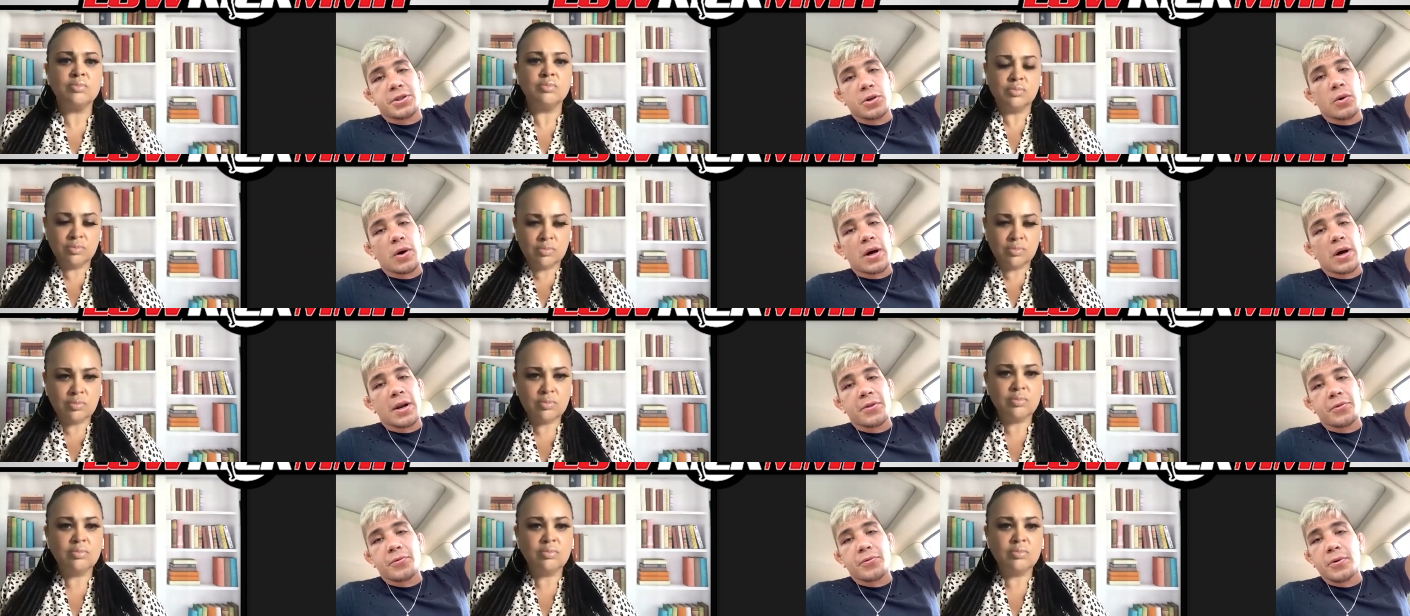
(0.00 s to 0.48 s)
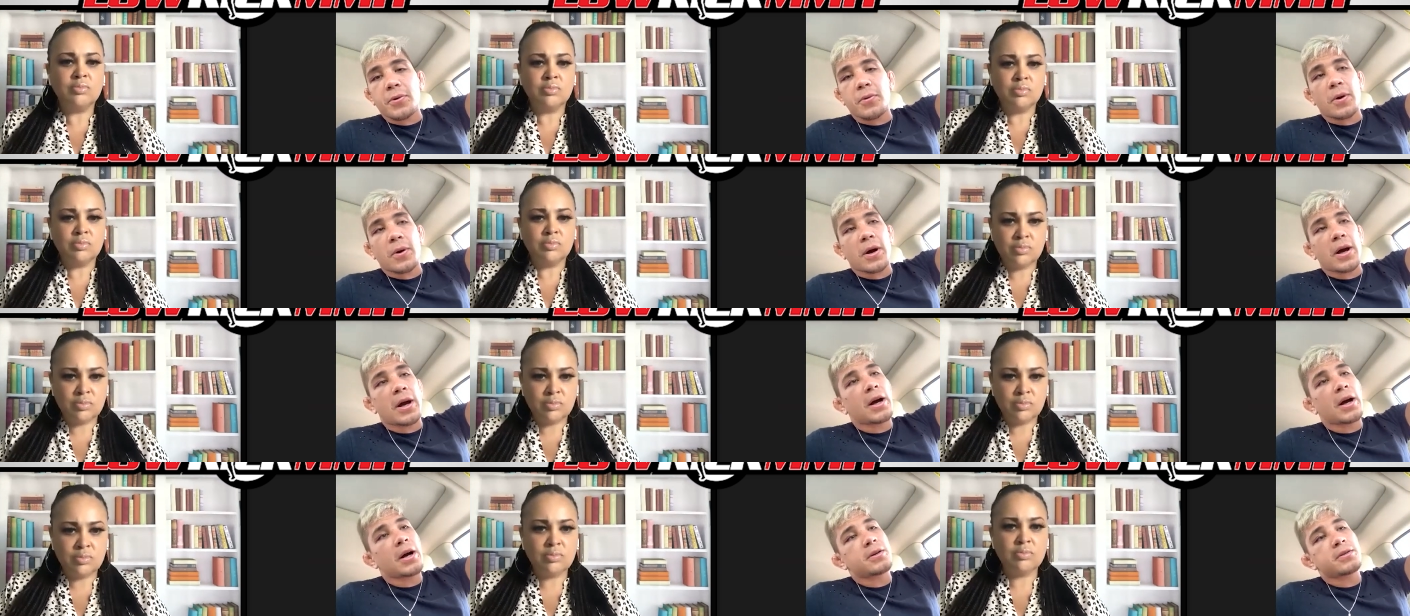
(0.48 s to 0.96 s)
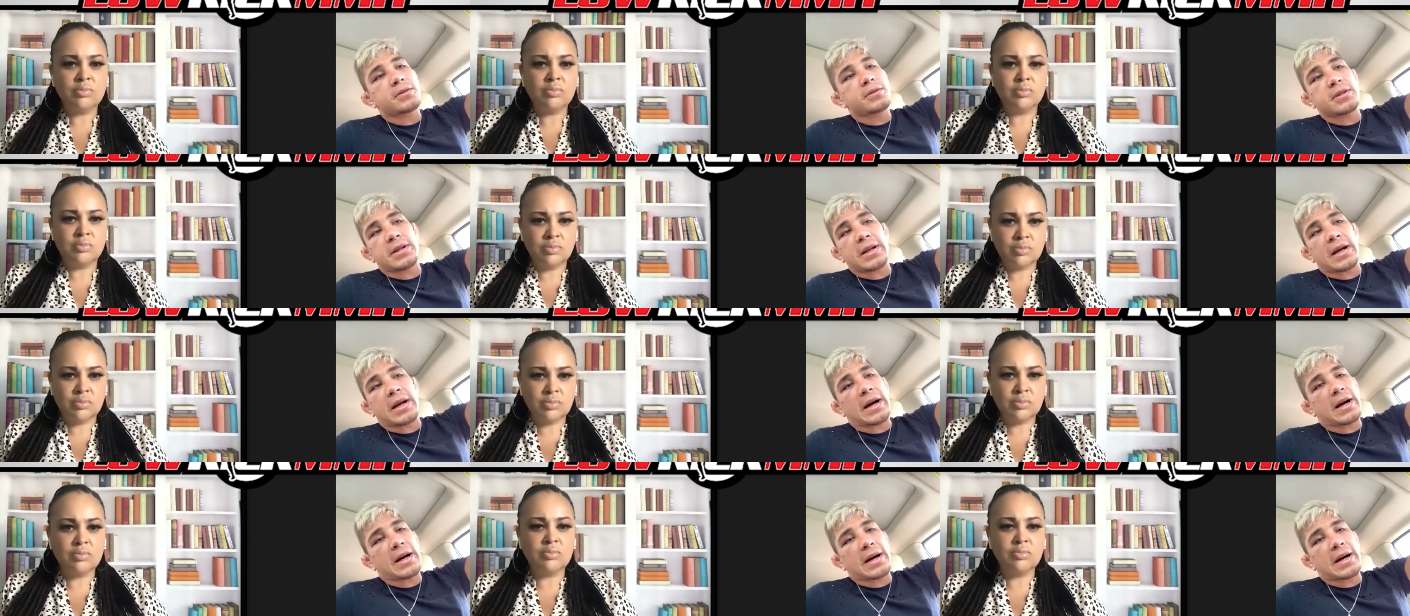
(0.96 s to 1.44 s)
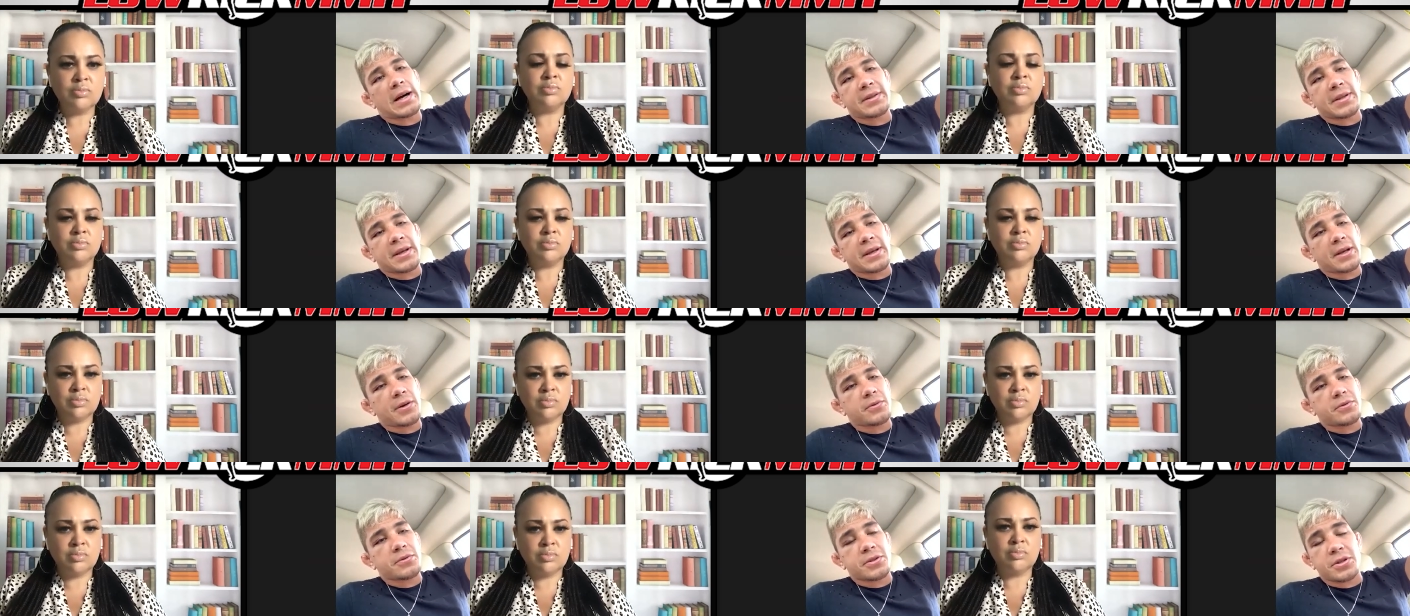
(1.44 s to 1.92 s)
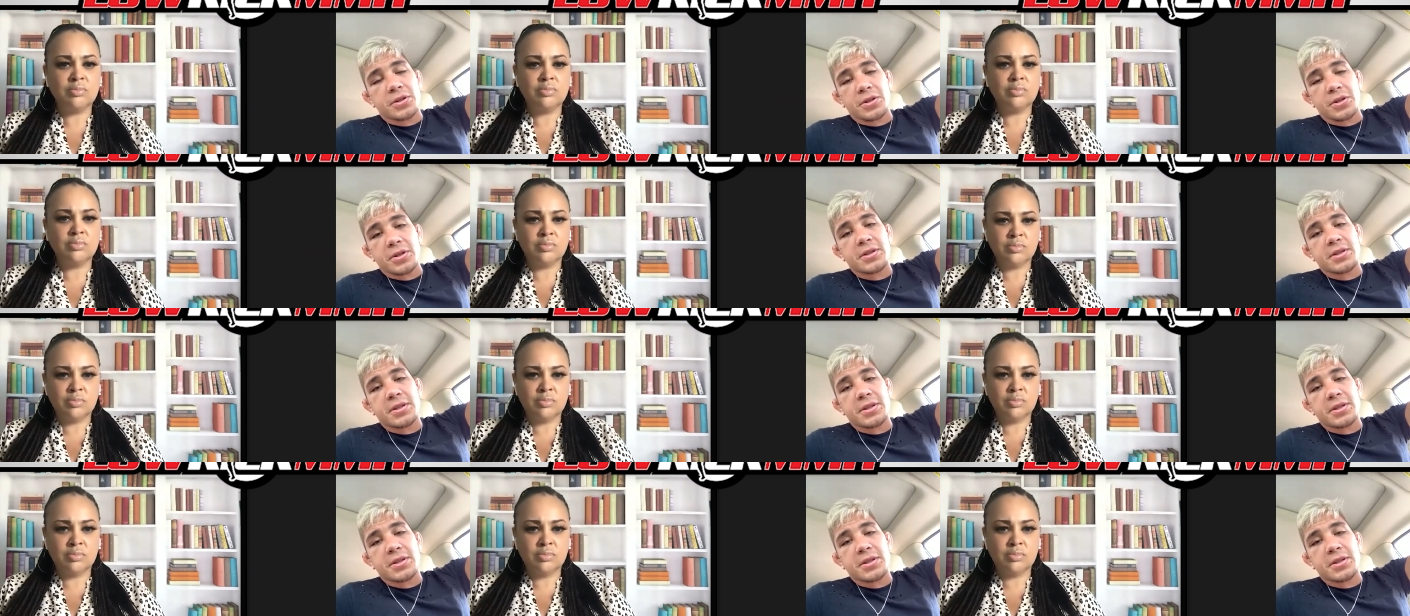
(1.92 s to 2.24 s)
Speaker 1: two out of three rounds, and I think it was a good